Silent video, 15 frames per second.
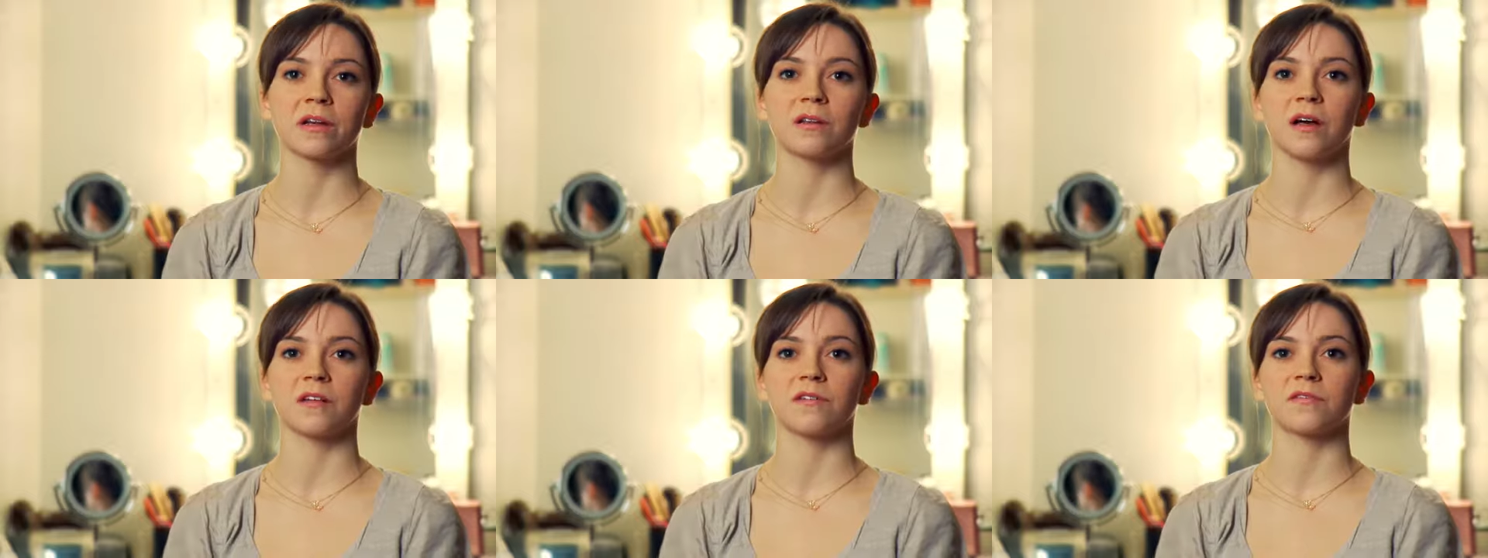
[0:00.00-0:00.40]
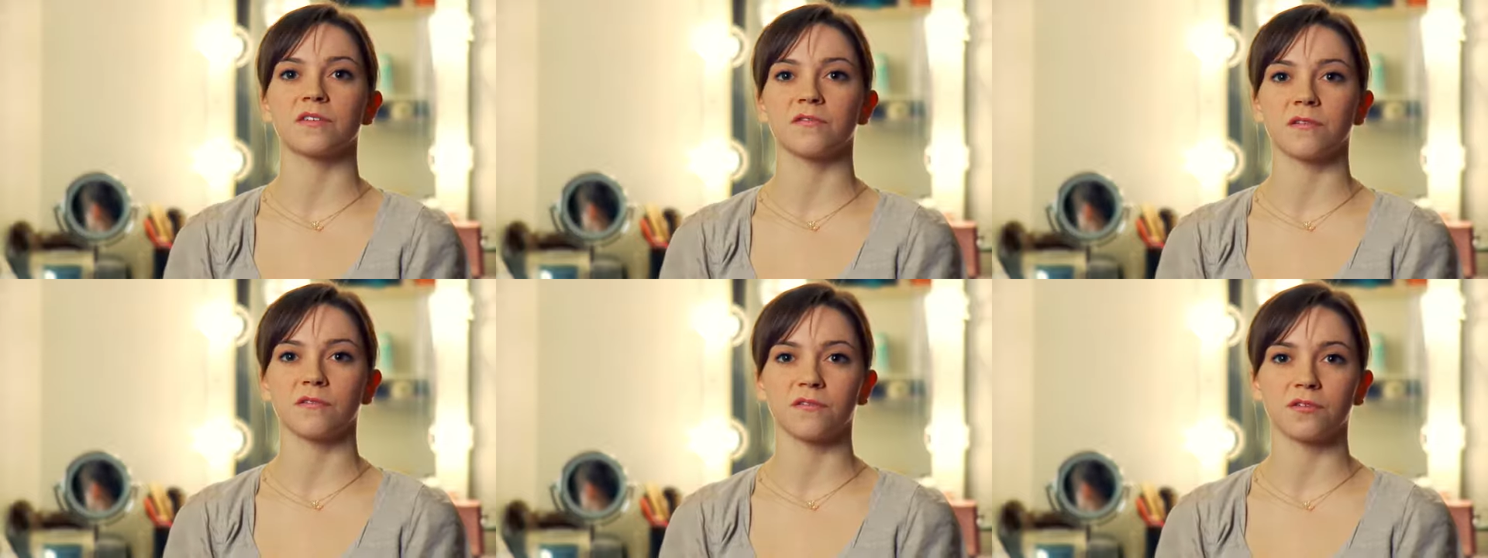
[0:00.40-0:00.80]
a lot of
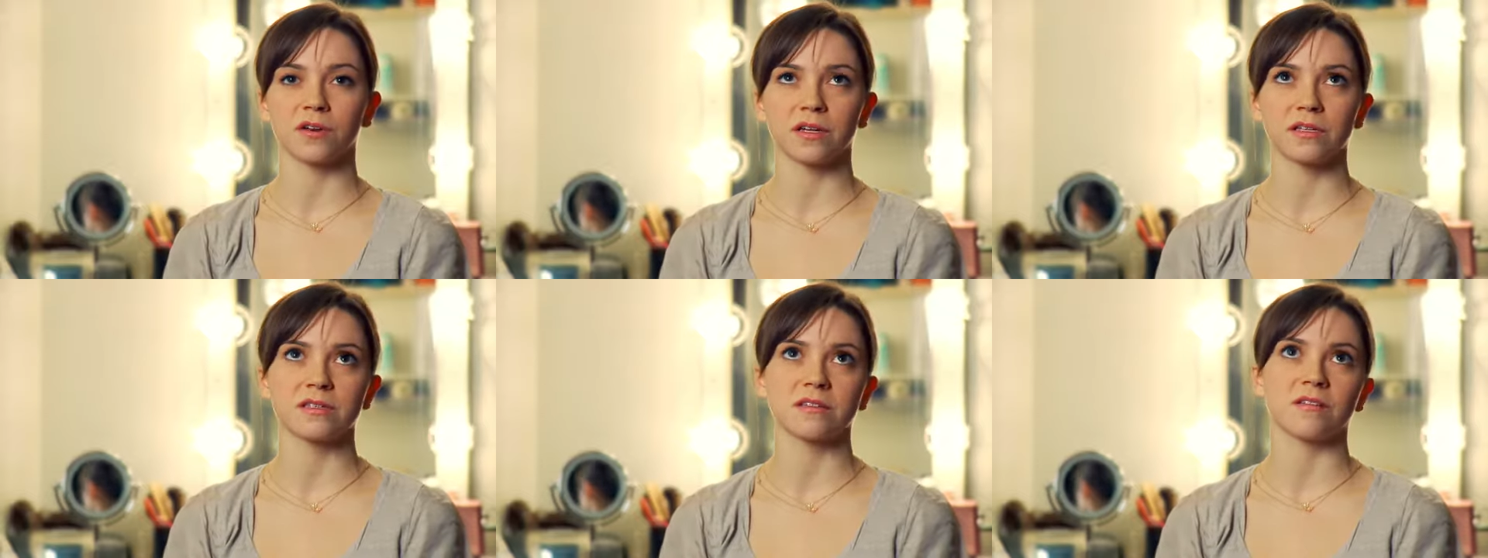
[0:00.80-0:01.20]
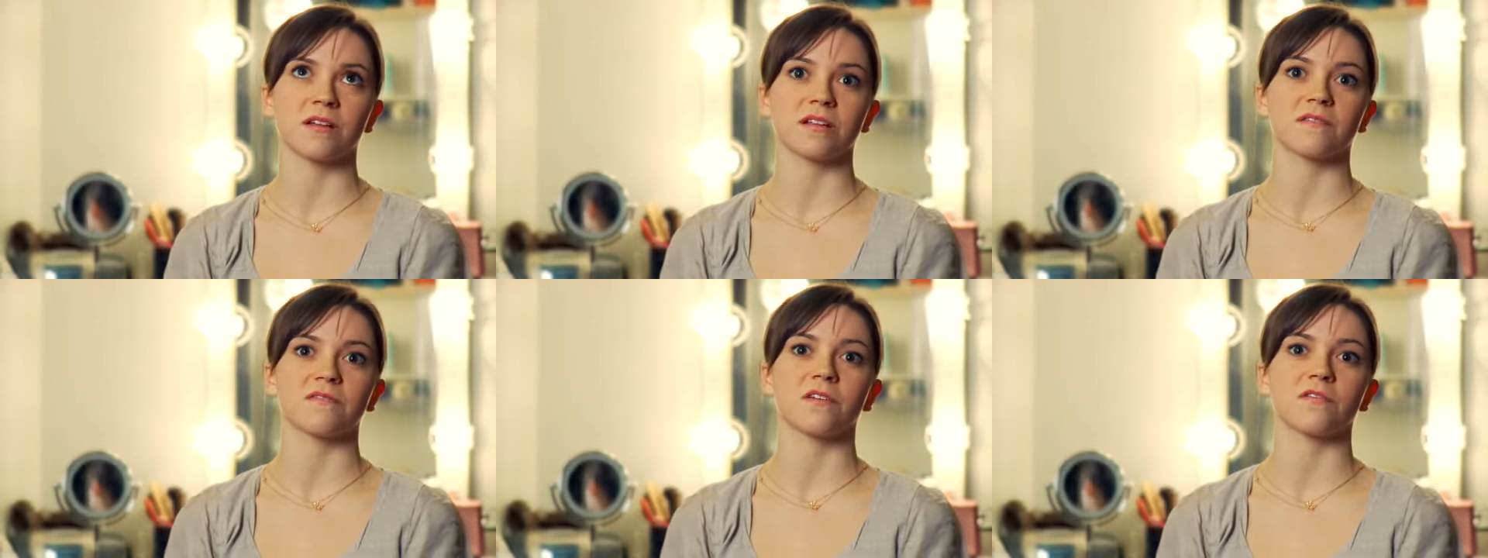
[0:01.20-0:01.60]
different Freeds and a
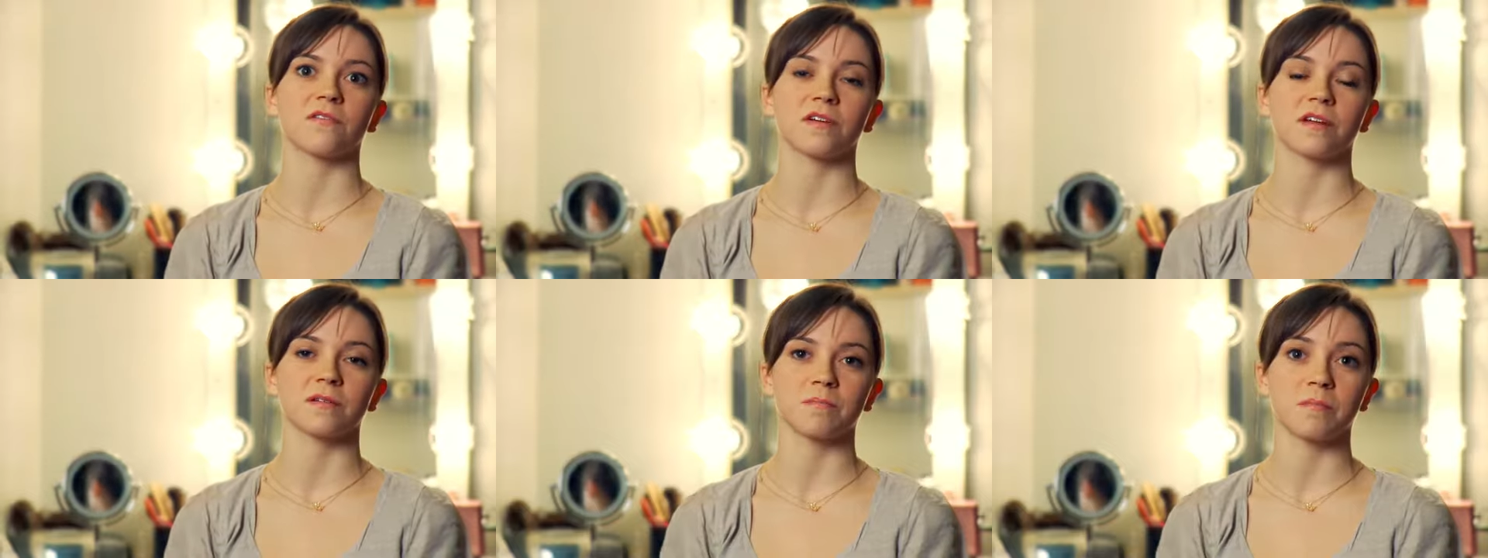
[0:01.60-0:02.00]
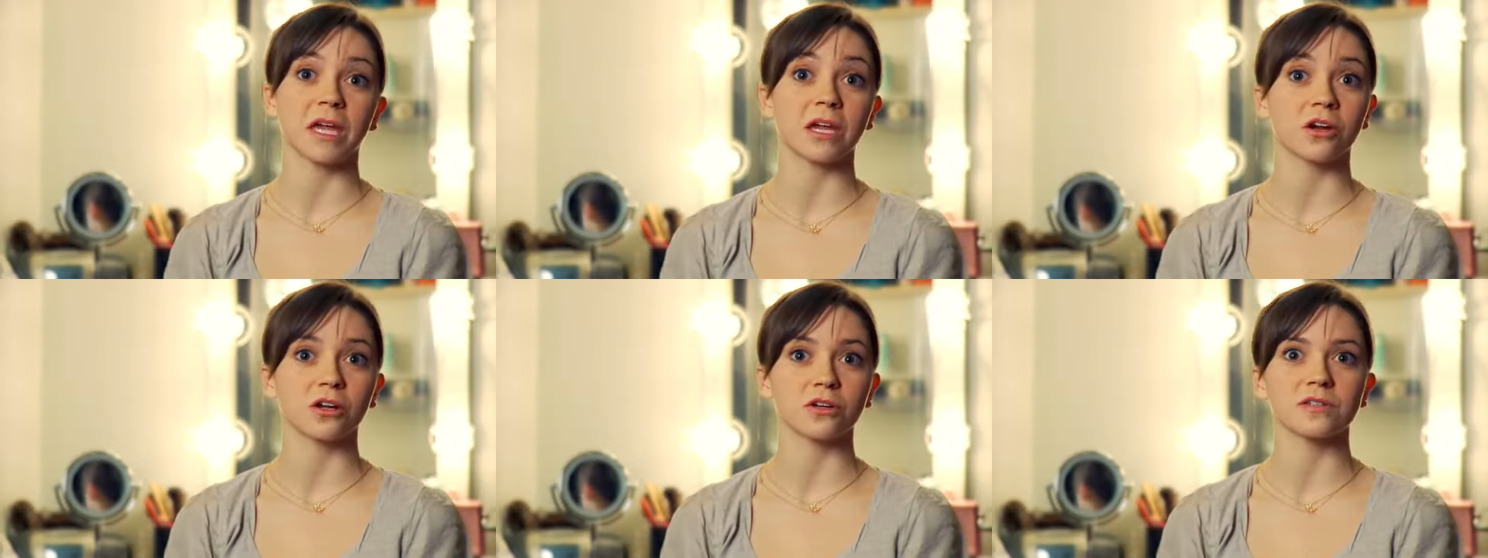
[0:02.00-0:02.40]
lot of different
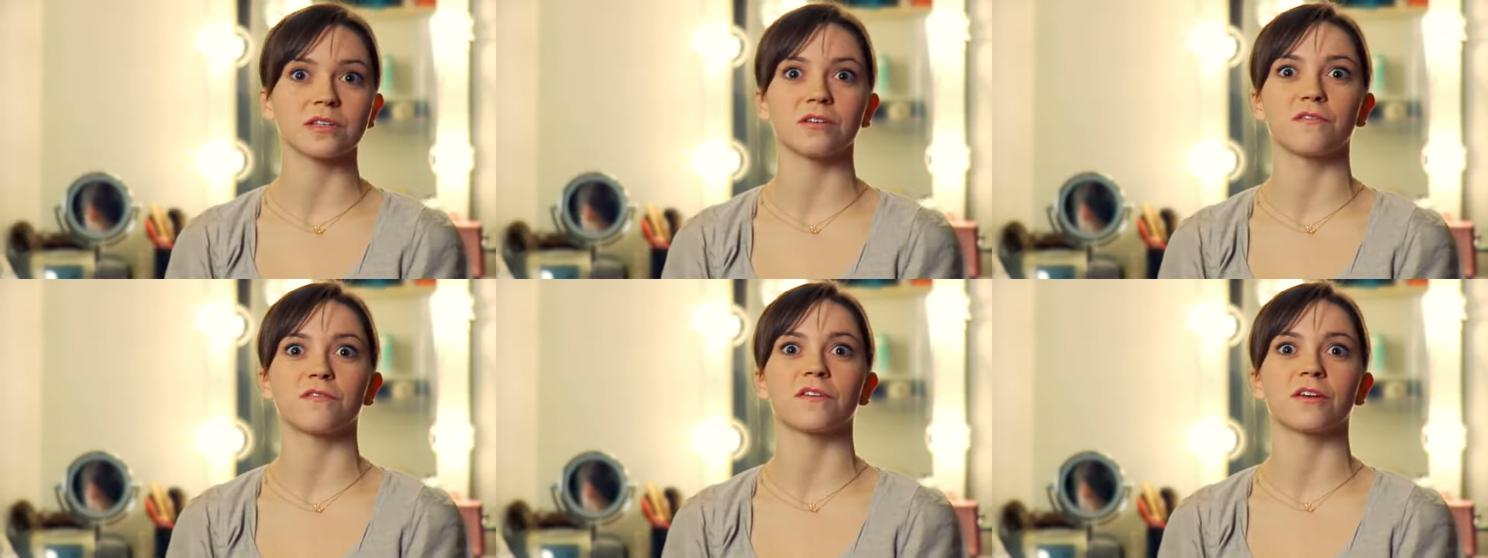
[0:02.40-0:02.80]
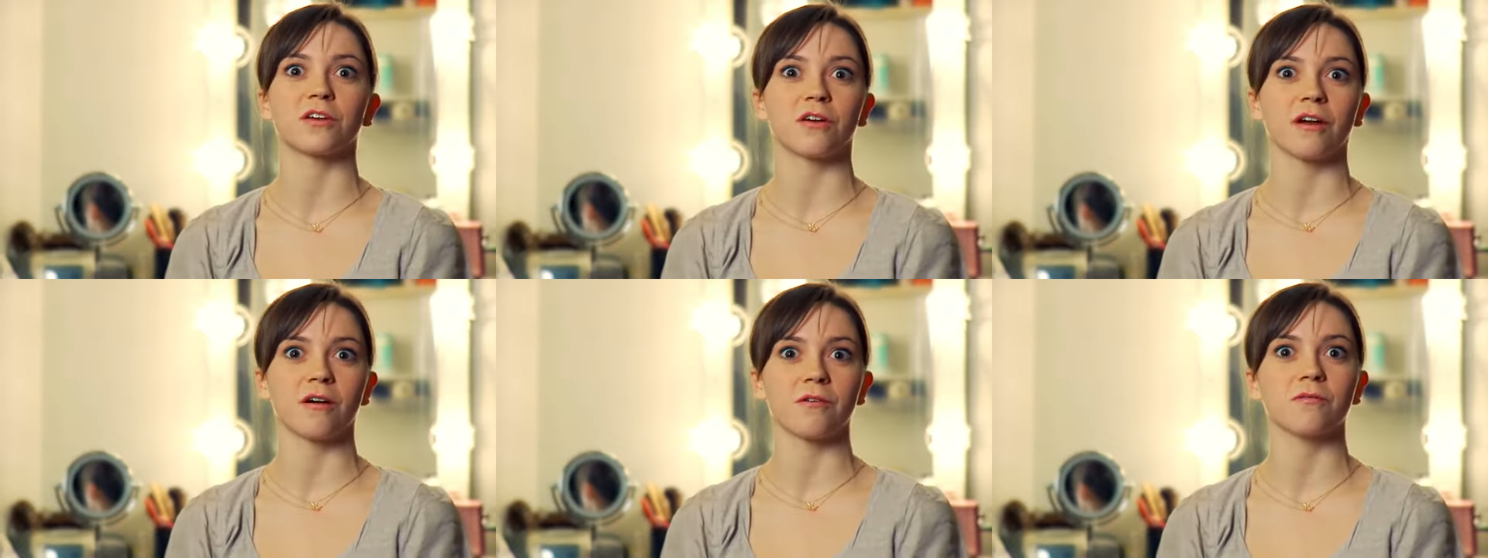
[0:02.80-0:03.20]
makers, and you
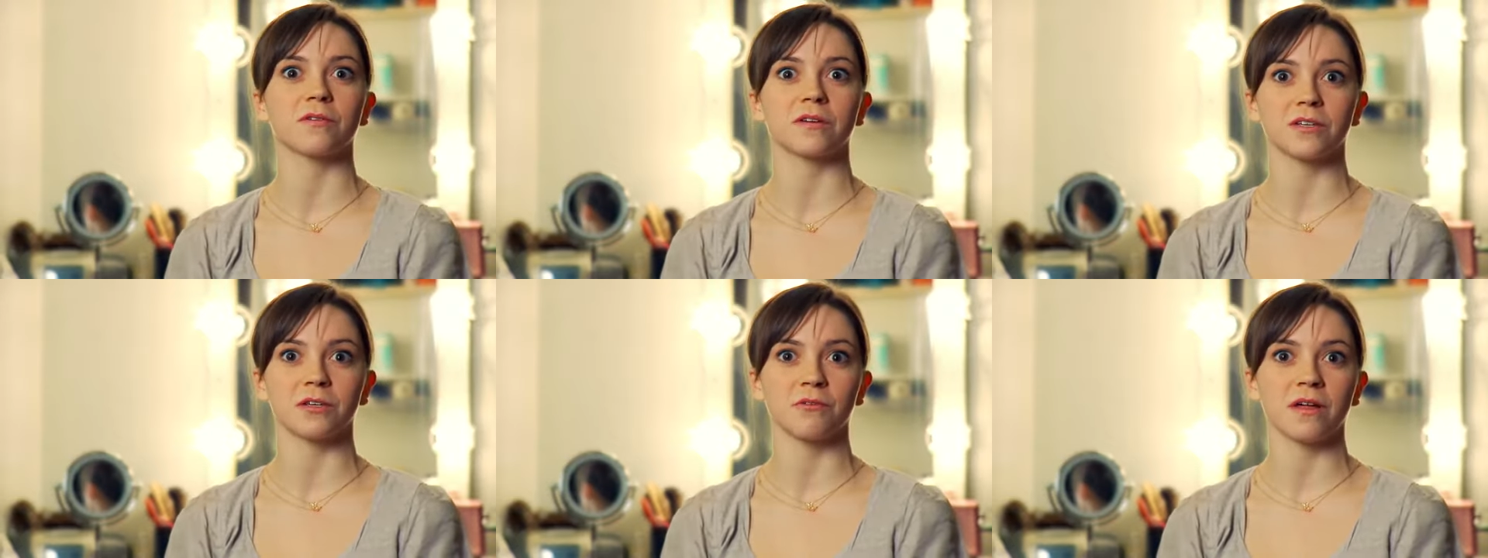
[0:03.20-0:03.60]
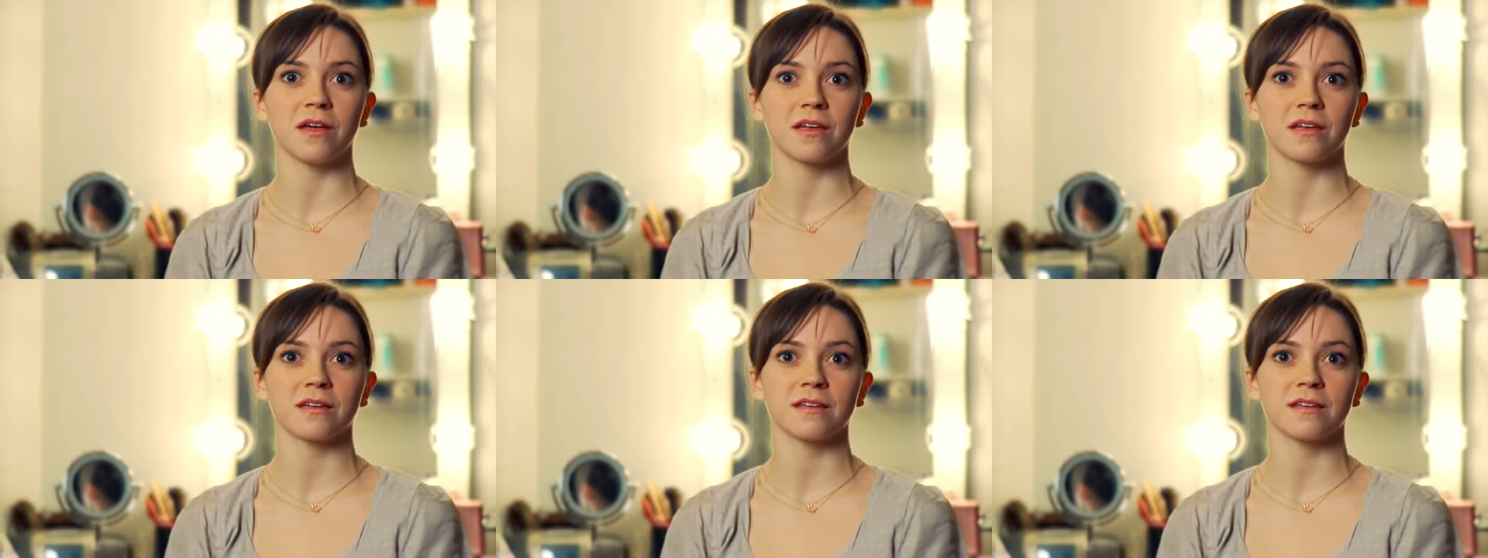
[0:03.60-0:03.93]
figure out what you like.